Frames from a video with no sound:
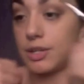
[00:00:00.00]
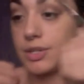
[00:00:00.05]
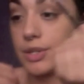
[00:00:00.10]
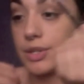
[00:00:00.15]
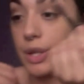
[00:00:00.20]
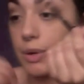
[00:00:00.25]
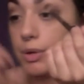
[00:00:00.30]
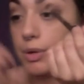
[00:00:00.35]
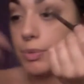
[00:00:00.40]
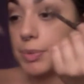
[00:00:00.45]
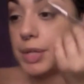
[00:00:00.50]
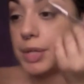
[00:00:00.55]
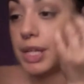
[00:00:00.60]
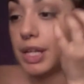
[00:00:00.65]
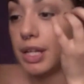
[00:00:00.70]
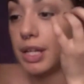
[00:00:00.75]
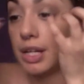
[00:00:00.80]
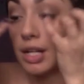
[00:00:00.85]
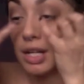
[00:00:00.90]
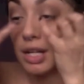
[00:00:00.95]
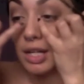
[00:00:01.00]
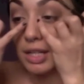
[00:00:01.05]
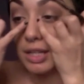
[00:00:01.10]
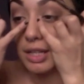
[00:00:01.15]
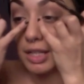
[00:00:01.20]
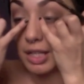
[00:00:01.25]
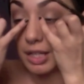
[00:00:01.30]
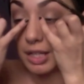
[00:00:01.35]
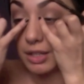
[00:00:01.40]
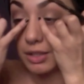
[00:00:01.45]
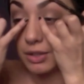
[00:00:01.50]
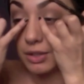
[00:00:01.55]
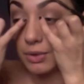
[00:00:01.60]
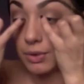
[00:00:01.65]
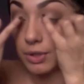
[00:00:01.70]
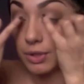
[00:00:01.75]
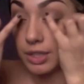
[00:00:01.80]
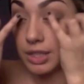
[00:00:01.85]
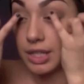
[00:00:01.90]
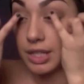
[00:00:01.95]
So that would be the inner
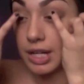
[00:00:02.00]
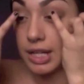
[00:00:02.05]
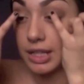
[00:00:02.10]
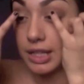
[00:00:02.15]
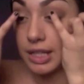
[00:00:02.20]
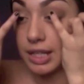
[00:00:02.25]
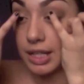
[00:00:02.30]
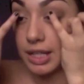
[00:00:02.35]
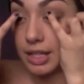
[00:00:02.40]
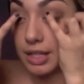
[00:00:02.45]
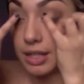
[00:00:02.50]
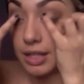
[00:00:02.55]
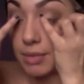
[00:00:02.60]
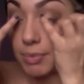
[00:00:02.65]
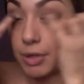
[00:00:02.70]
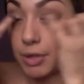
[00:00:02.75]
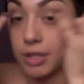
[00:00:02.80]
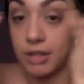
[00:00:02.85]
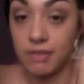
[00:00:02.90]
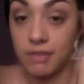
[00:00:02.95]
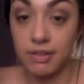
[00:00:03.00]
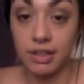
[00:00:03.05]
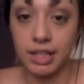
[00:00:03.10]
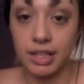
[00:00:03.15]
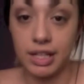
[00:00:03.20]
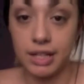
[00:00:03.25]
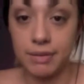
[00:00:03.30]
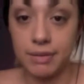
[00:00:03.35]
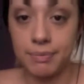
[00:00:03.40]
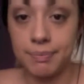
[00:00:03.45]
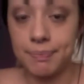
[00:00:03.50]
corner and then part of the lid.